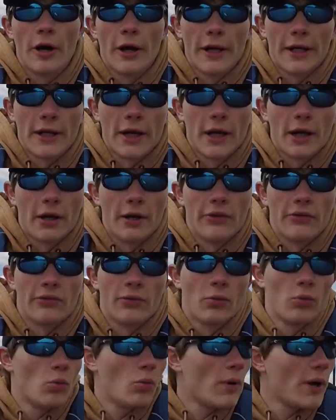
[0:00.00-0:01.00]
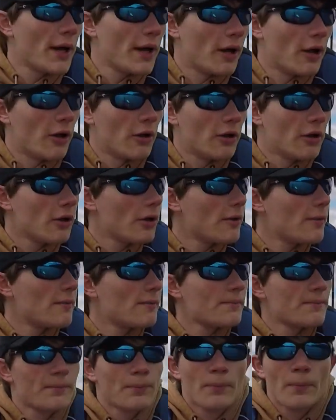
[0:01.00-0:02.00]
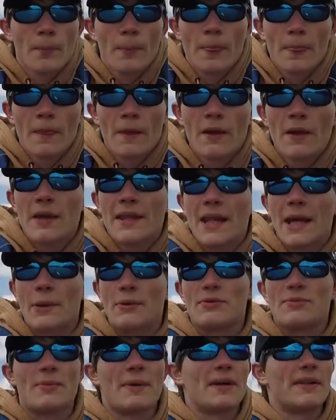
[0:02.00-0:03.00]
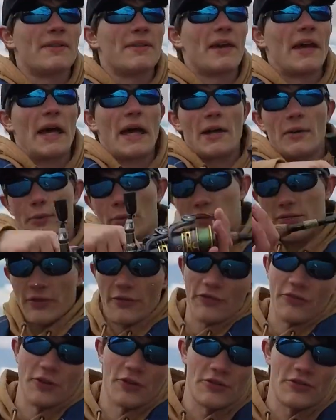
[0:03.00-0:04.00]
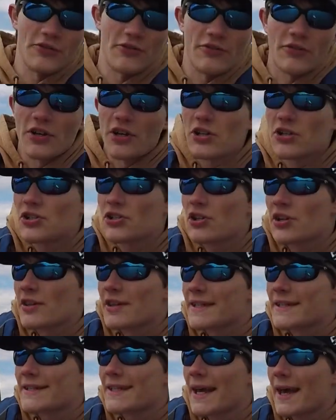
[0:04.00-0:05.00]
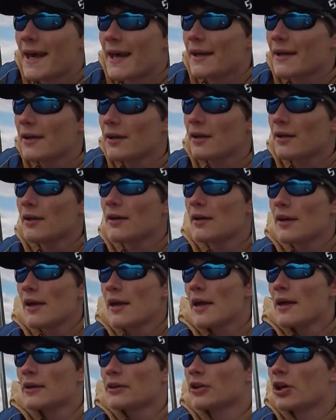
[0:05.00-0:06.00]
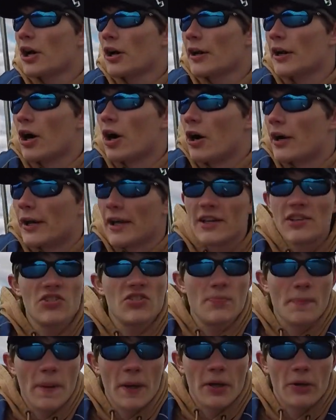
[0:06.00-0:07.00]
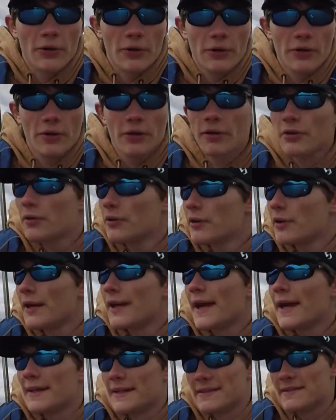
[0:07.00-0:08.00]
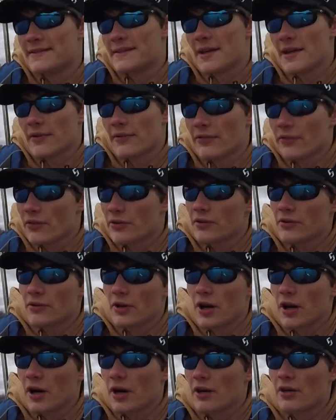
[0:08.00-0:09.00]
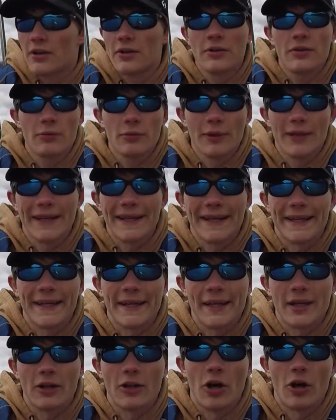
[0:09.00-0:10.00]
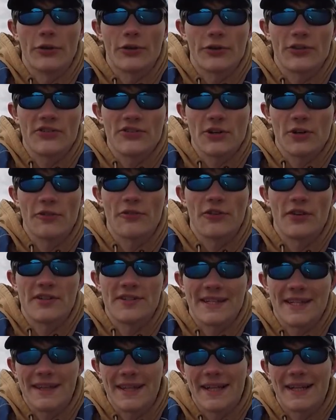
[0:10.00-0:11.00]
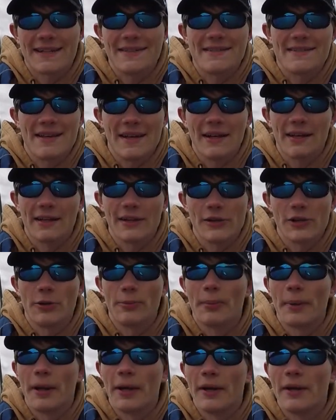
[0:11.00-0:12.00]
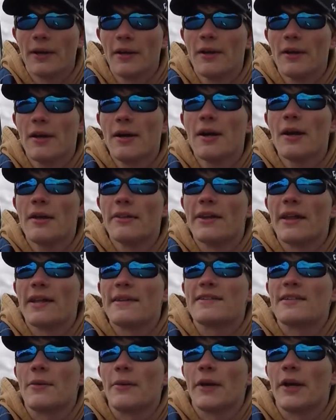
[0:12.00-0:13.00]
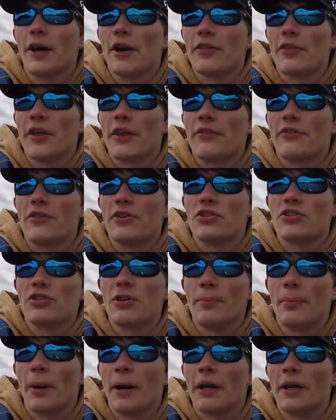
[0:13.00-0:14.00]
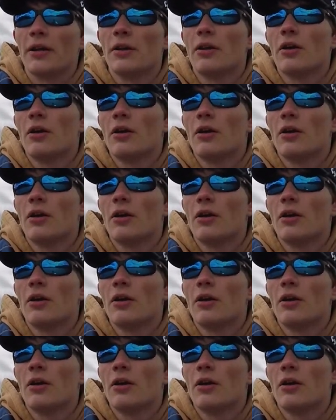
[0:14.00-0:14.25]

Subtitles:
Guys, well, that was my dad with the first fish of the day. Got it on a spinner, and instead of reeling it in along the surface, he let it sink a little bit. And that's how he got that fish to bite.